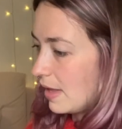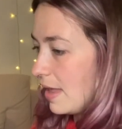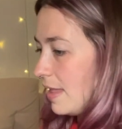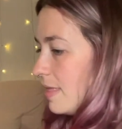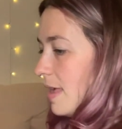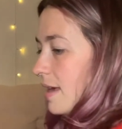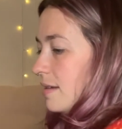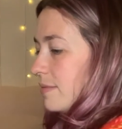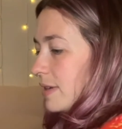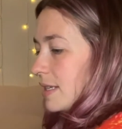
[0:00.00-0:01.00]
And then
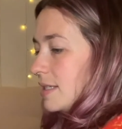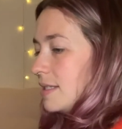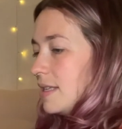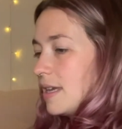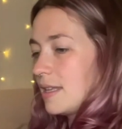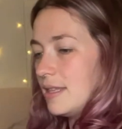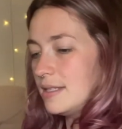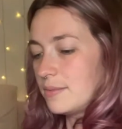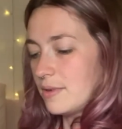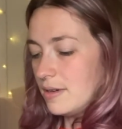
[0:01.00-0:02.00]
we're going to stick this
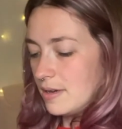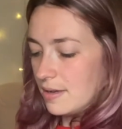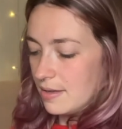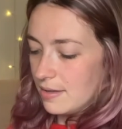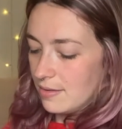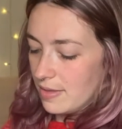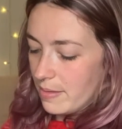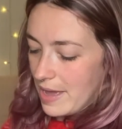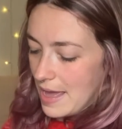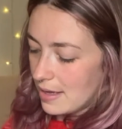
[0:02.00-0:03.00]
one on the
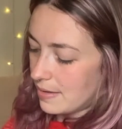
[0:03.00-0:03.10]
back.